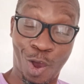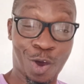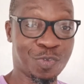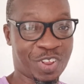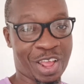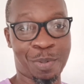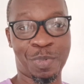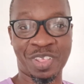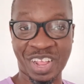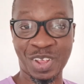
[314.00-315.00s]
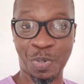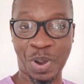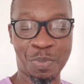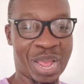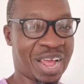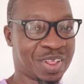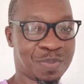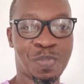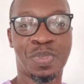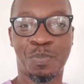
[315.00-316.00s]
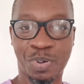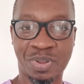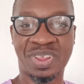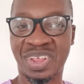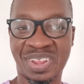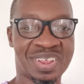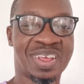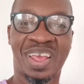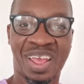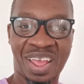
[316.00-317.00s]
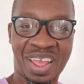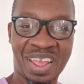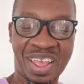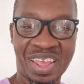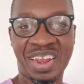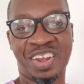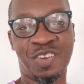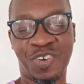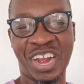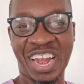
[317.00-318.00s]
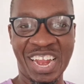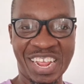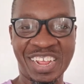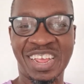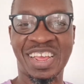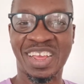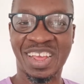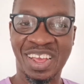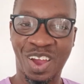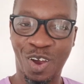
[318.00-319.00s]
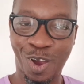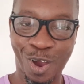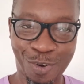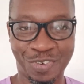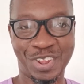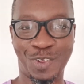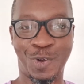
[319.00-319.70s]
of the Camon 30 Premier puts it in a different league of its